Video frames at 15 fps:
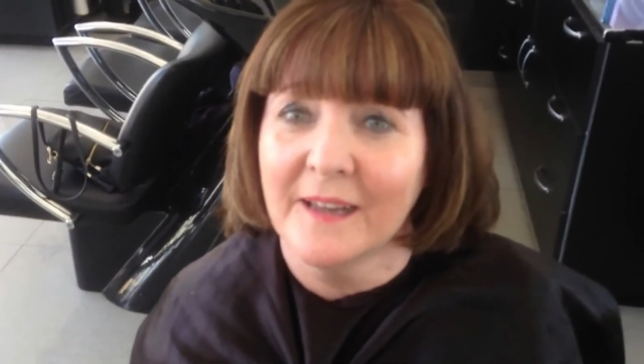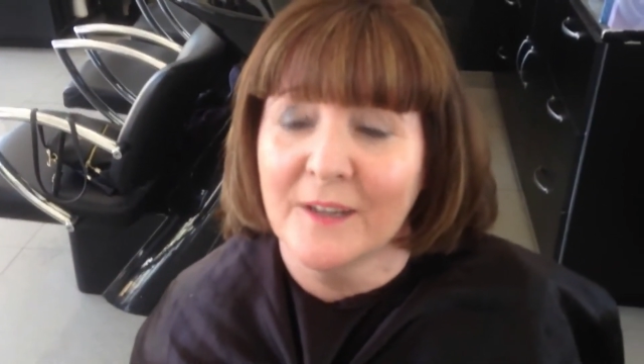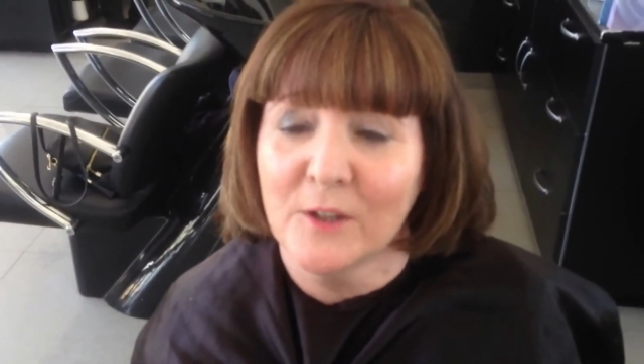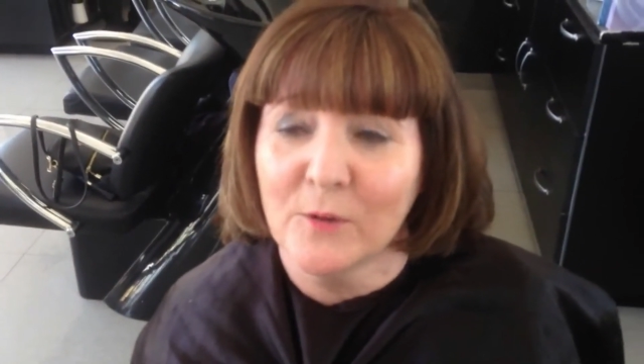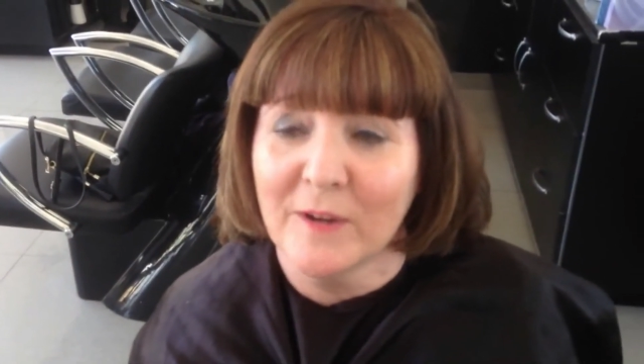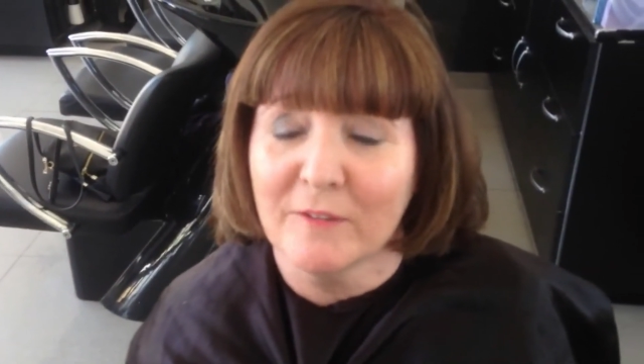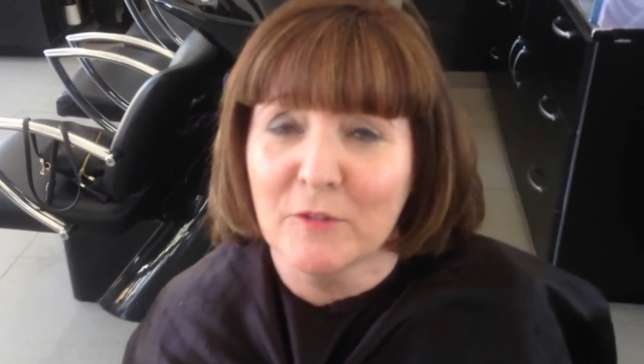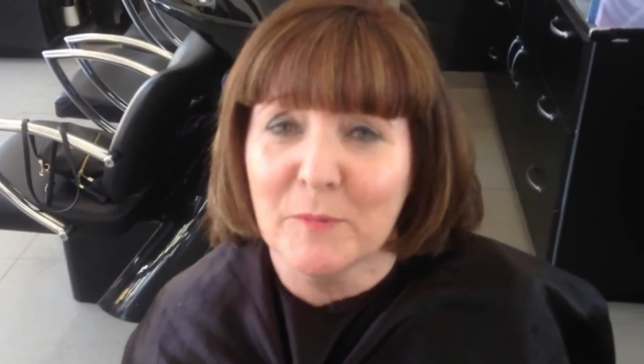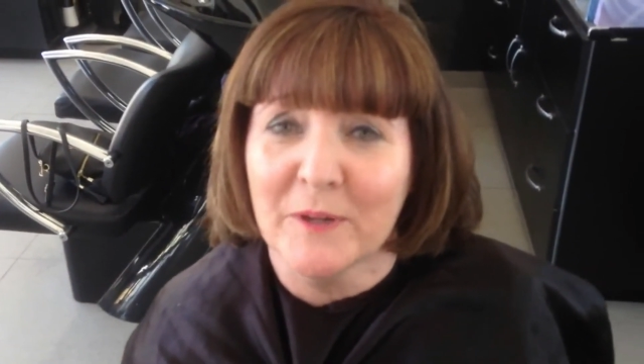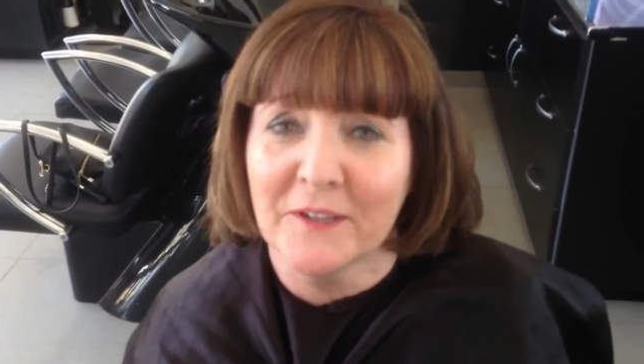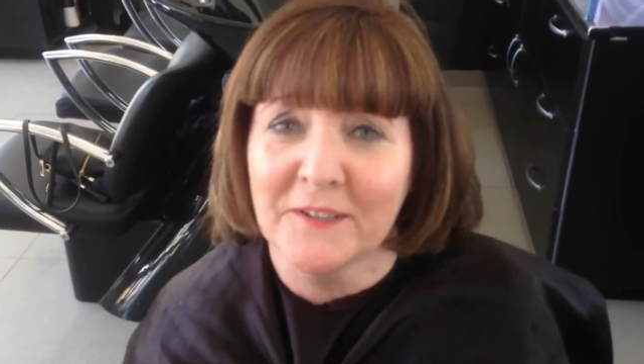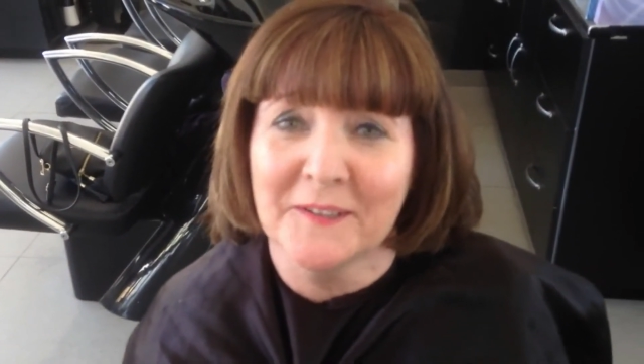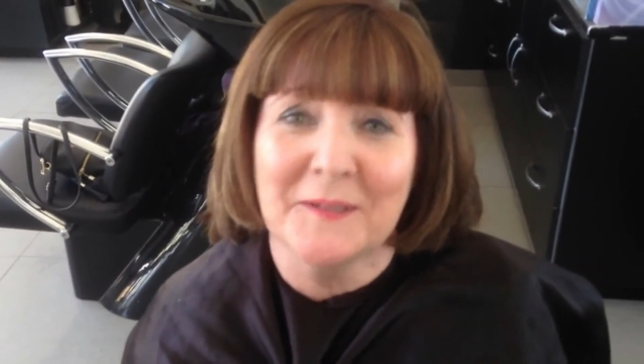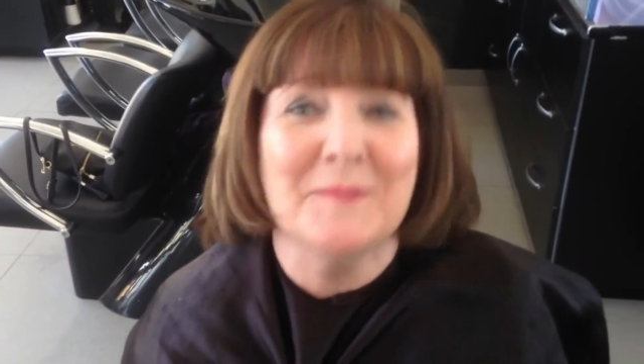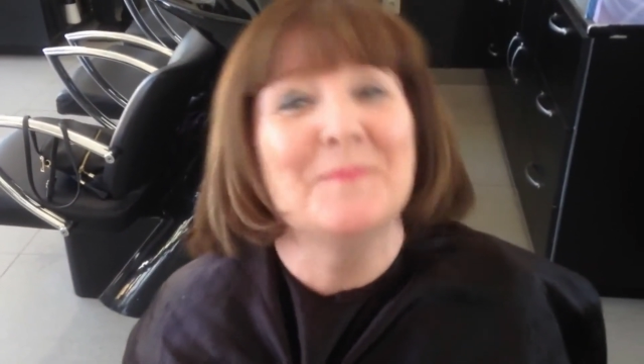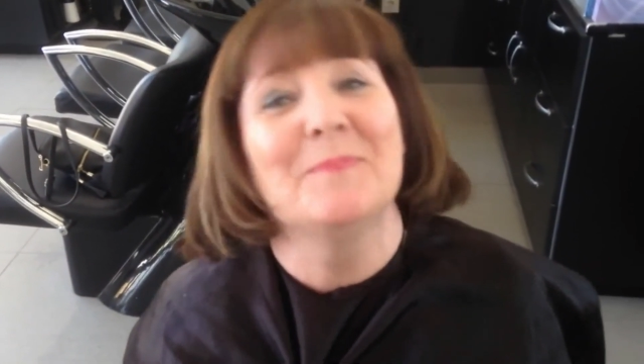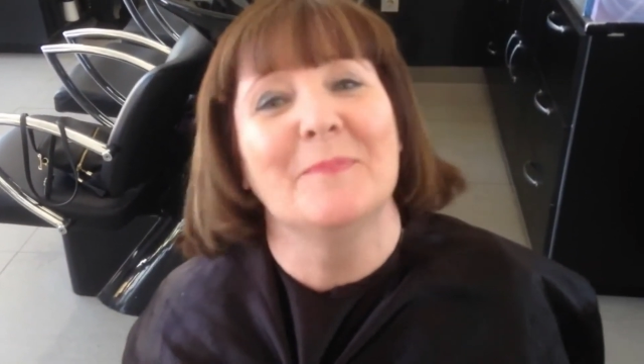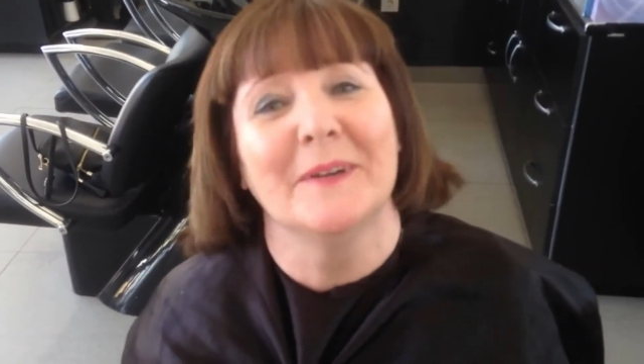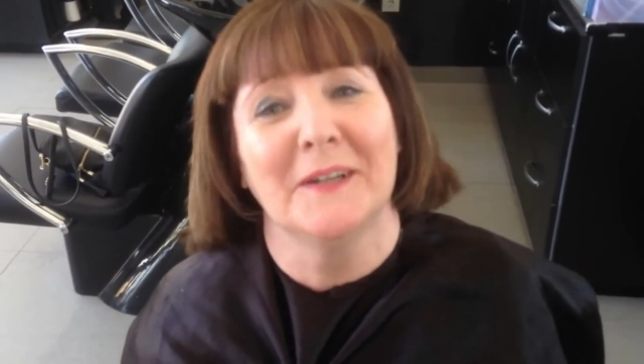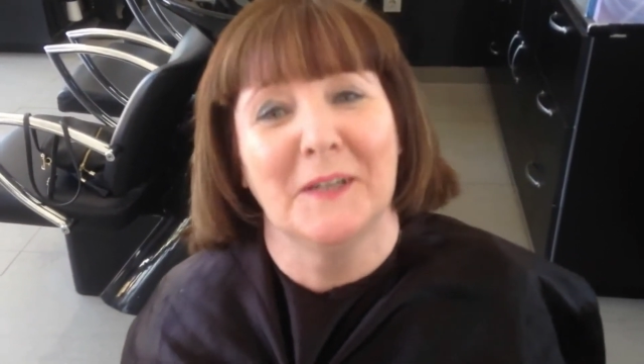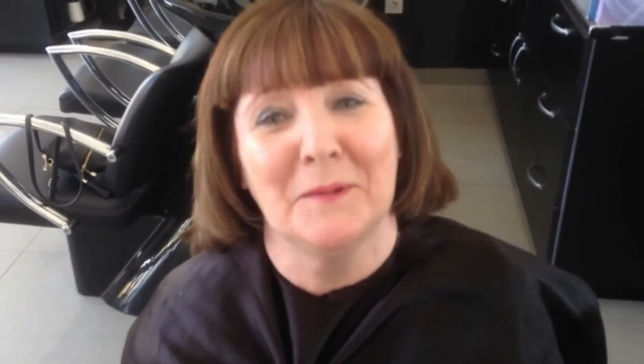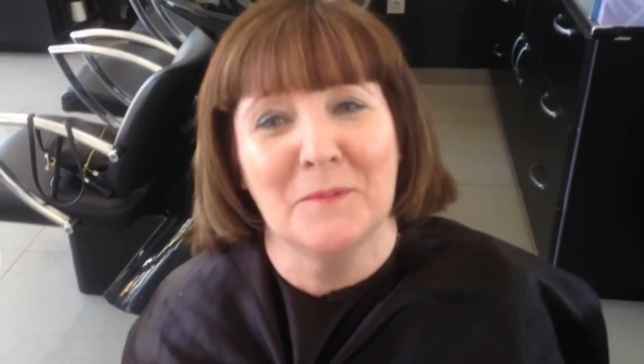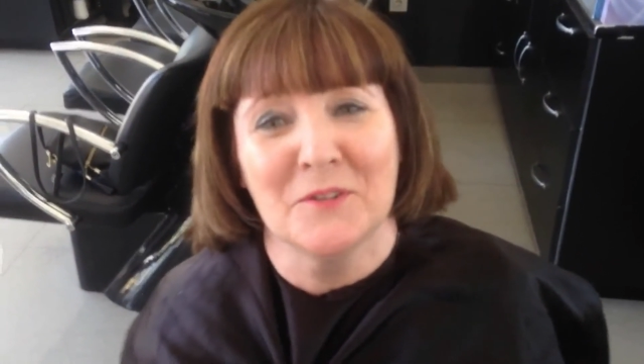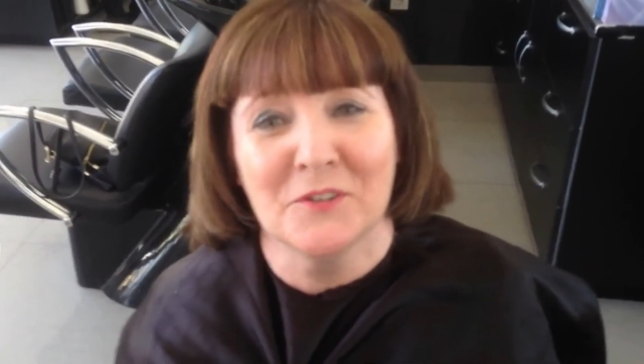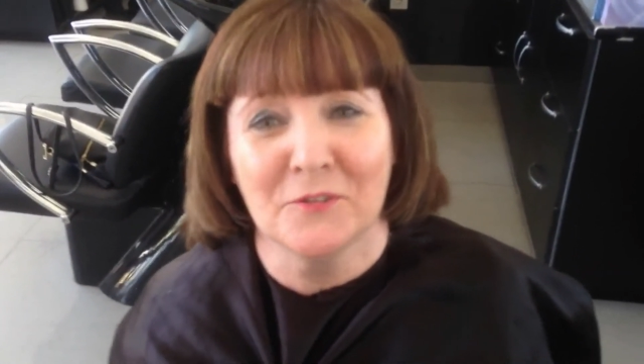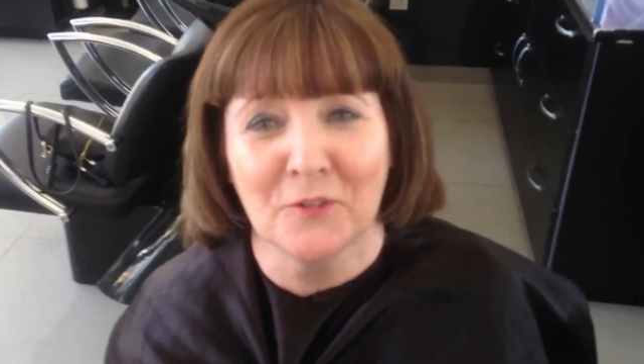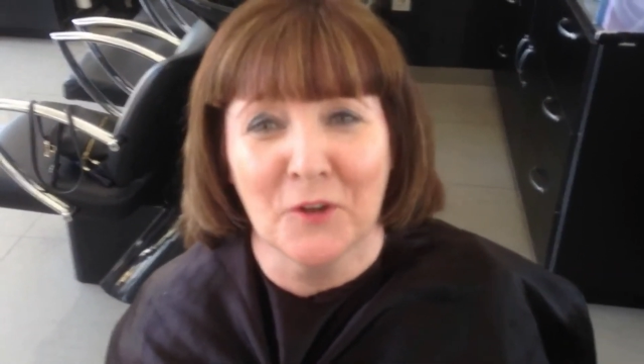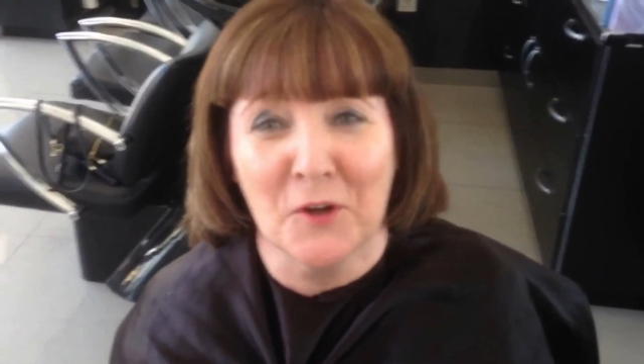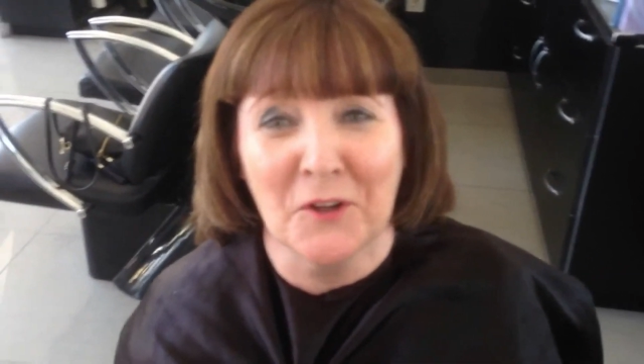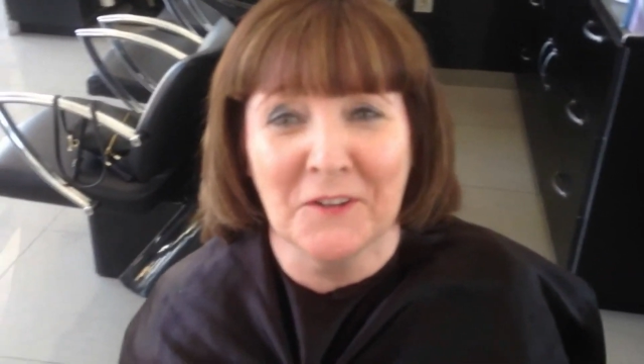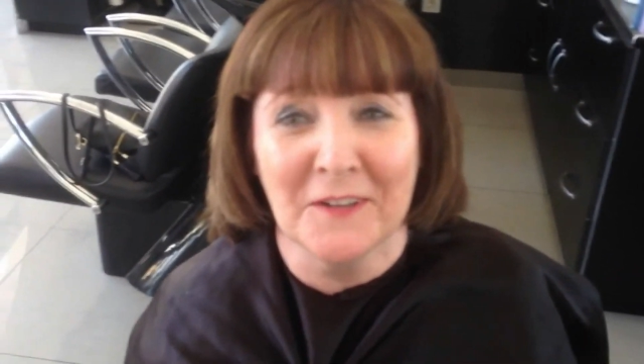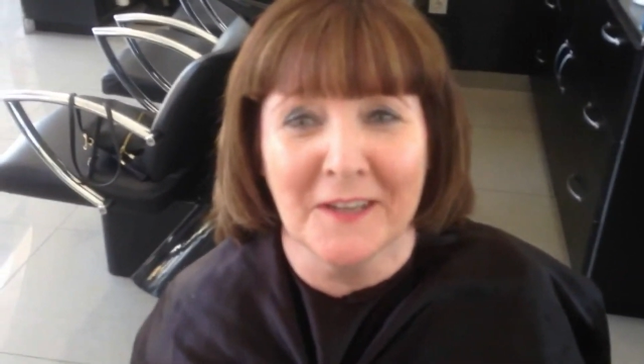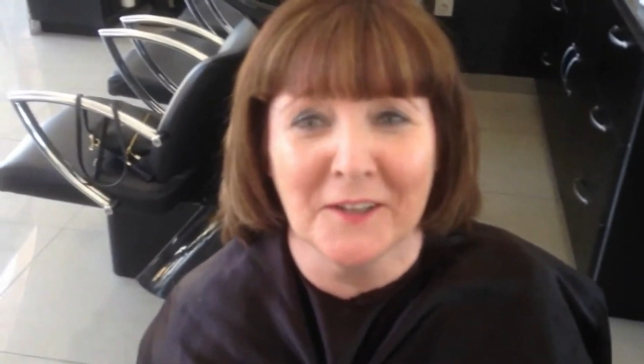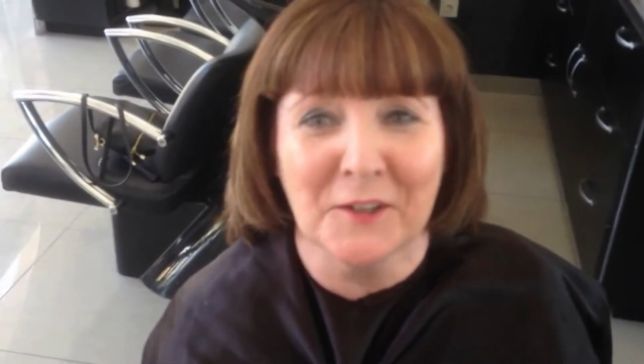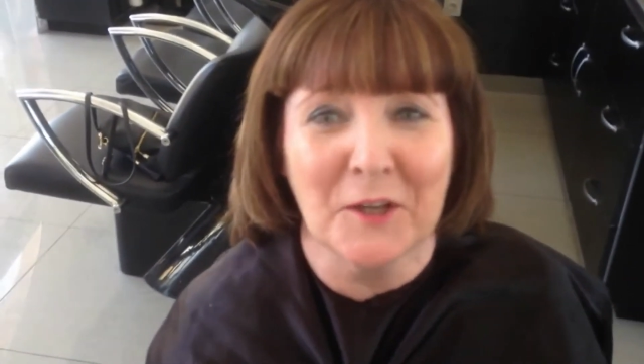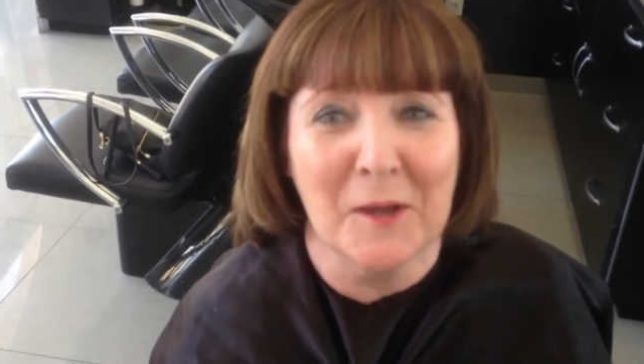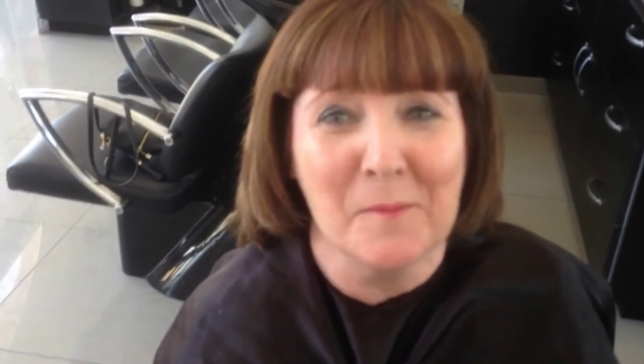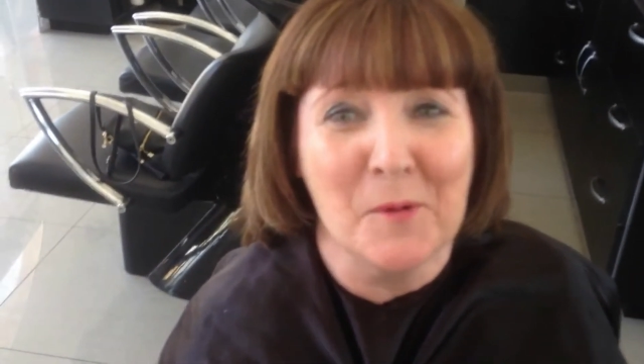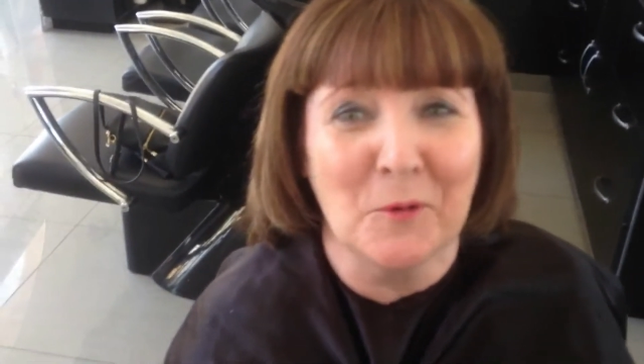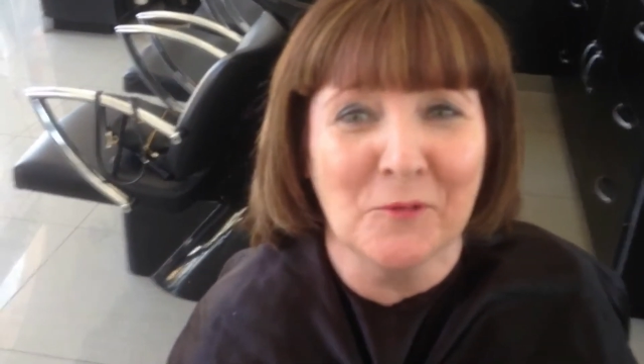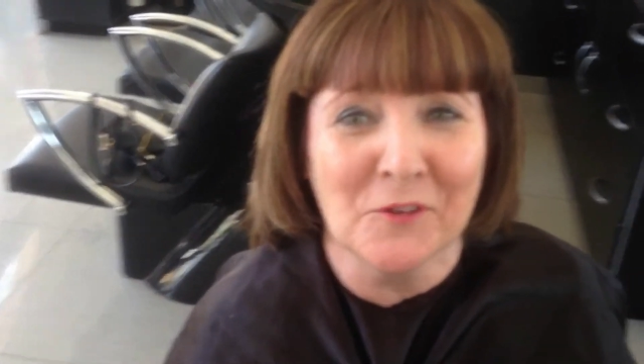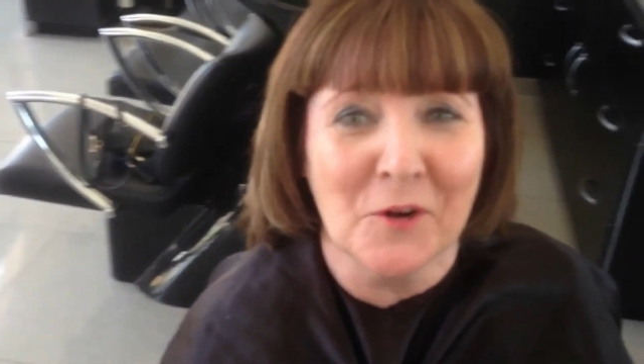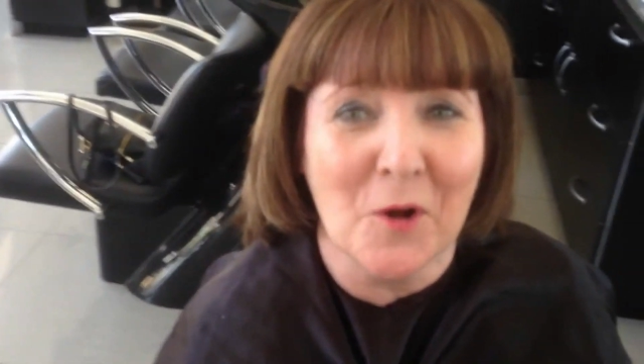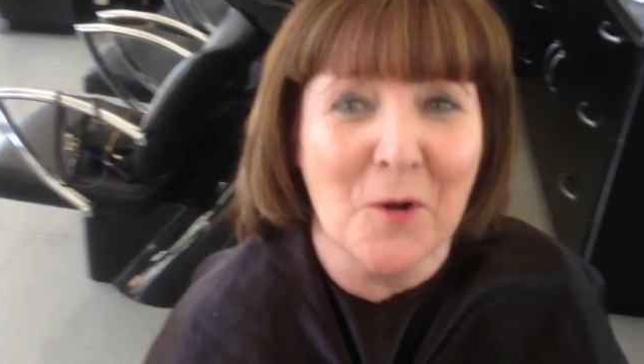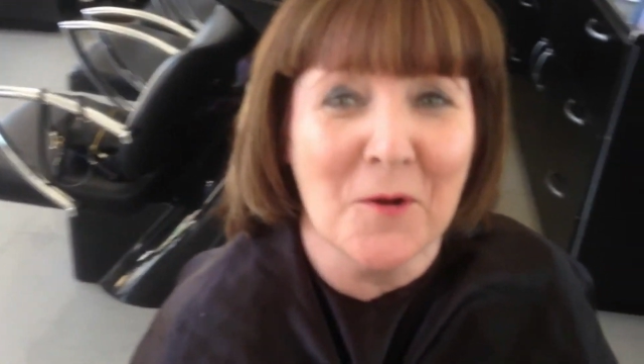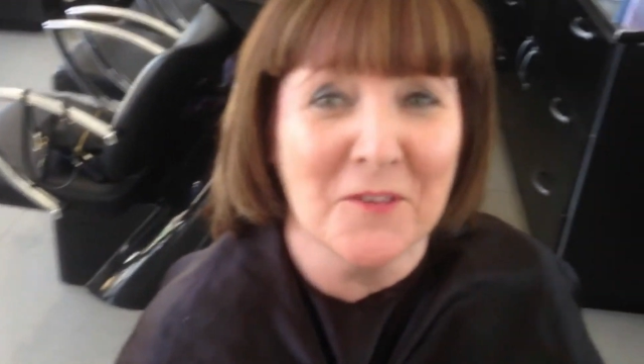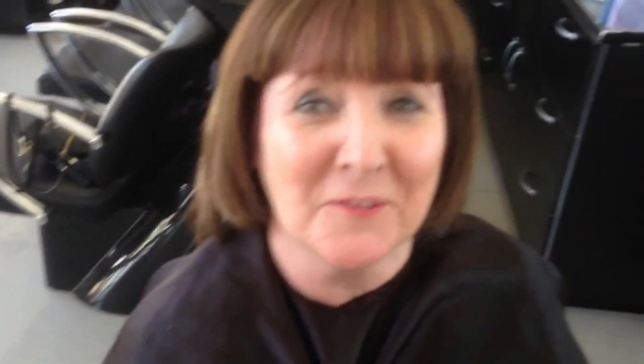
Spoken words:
Hello everybody, my name is Siobhan and I came over